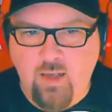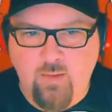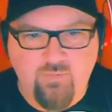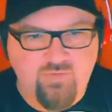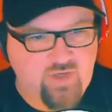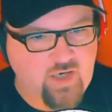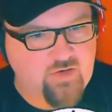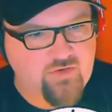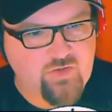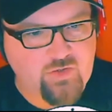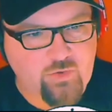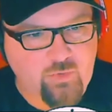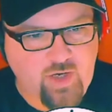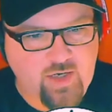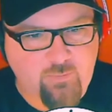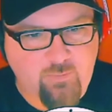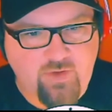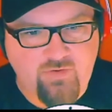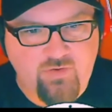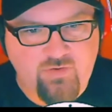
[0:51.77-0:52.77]
Send us a
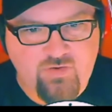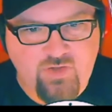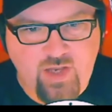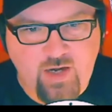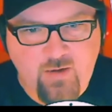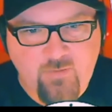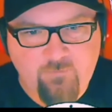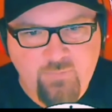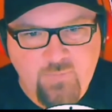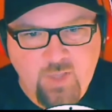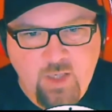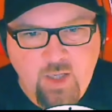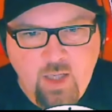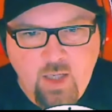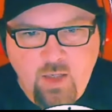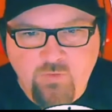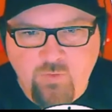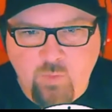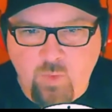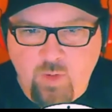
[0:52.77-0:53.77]
direct message there.
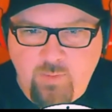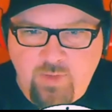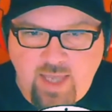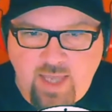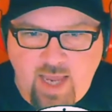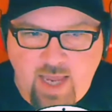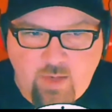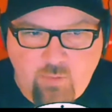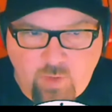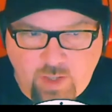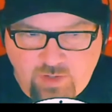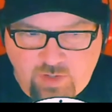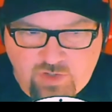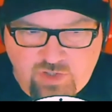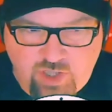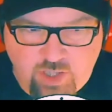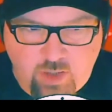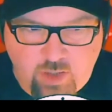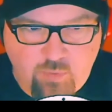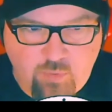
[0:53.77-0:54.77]
So we began Raging
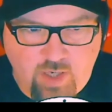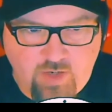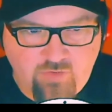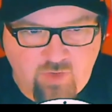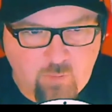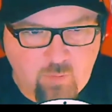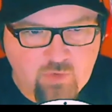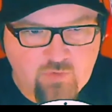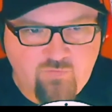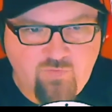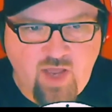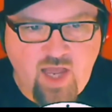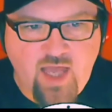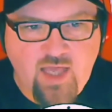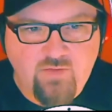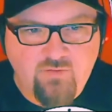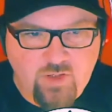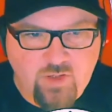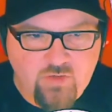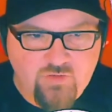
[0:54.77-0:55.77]
Chicken Press almost
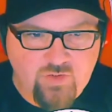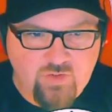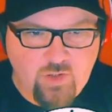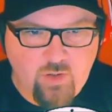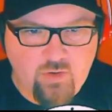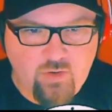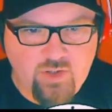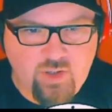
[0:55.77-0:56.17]
5 years ago